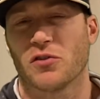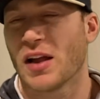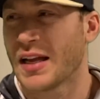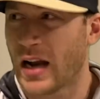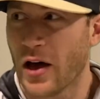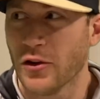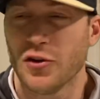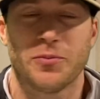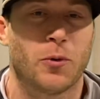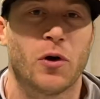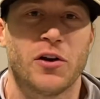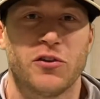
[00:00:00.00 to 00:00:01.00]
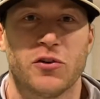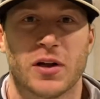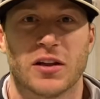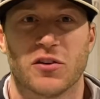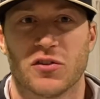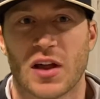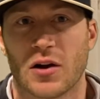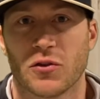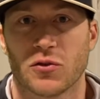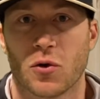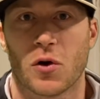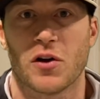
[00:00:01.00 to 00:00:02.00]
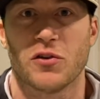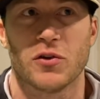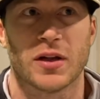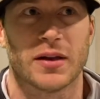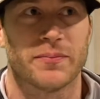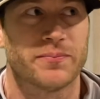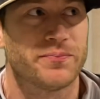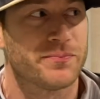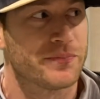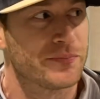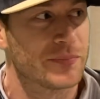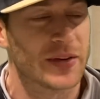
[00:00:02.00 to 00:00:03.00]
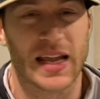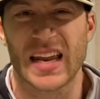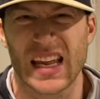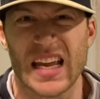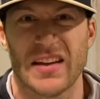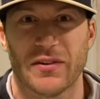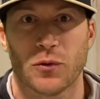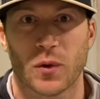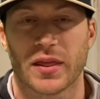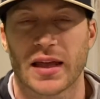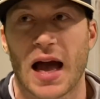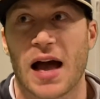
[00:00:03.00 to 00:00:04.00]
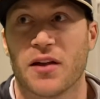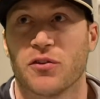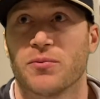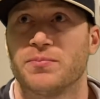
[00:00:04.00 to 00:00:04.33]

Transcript: Like in other sports, you can settle scores. You can get even with guys